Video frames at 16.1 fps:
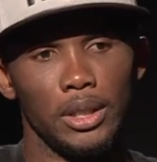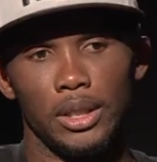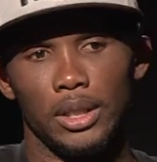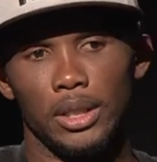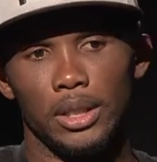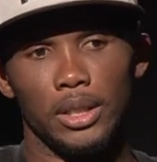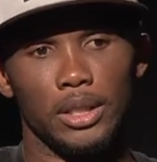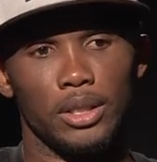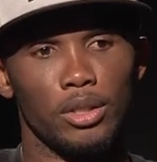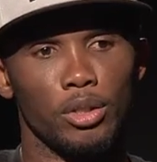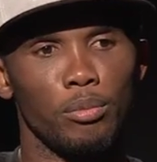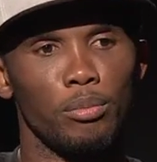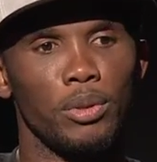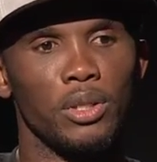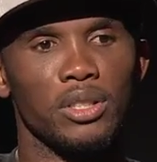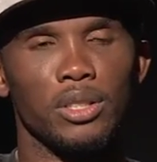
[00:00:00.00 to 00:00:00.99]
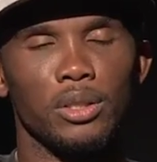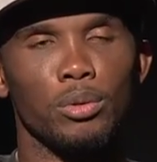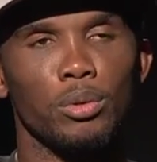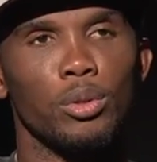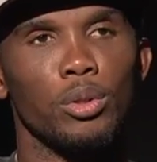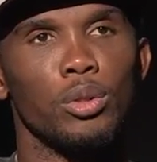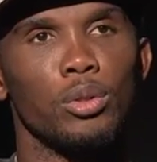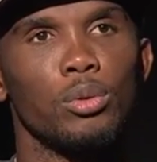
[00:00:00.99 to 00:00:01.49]
It's a real pleasure to
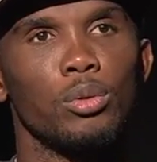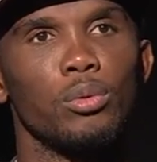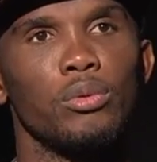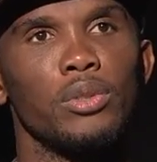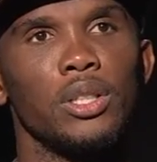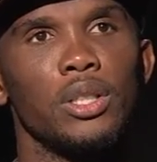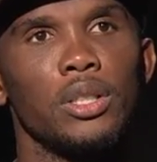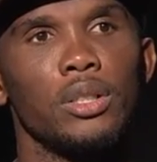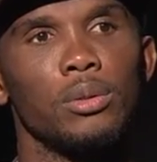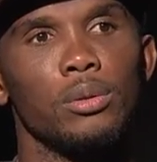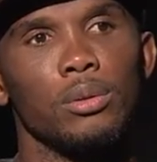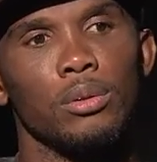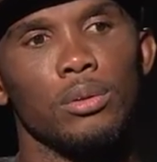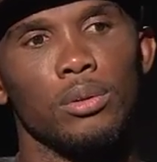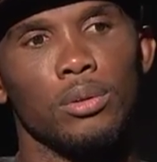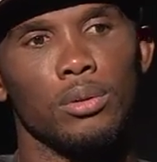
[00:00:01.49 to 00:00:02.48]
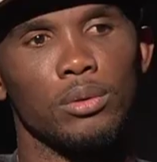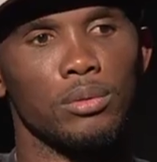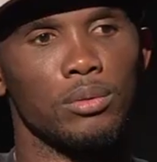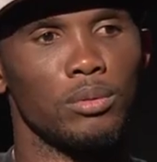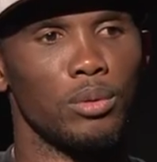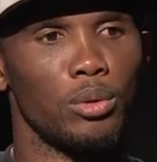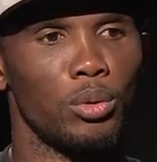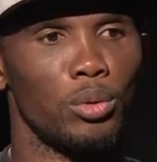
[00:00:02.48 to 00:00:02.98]
team up with him once again
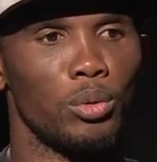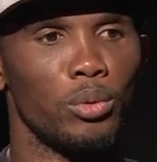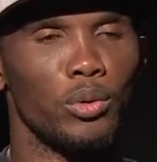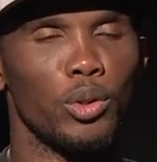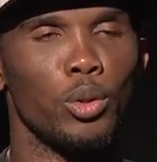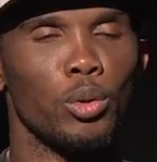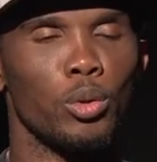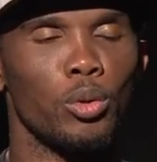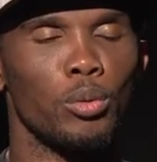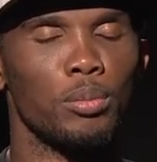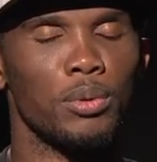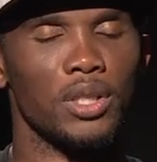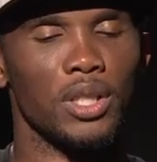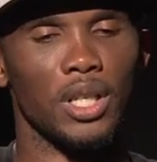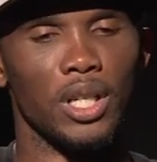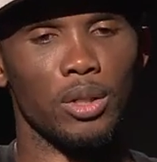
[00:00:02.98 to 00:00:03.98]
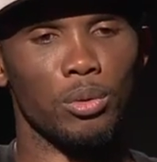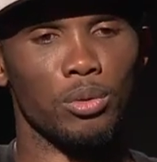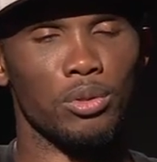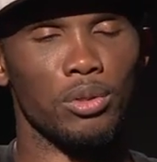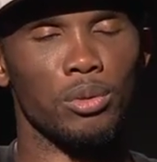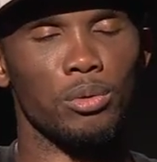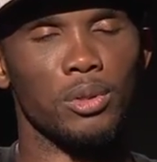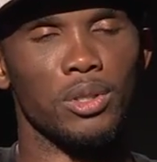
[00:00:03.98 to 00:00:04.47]
and to team up with a
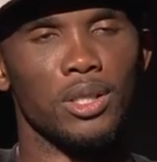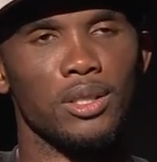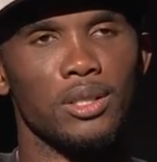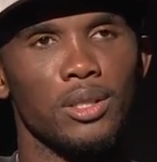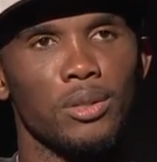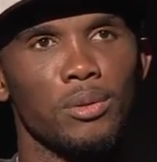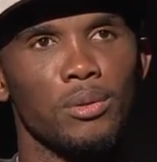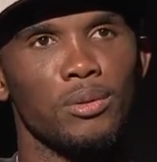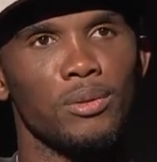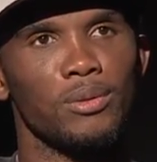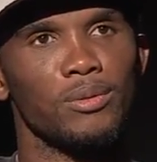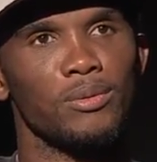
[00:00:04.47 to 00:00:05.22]
great team.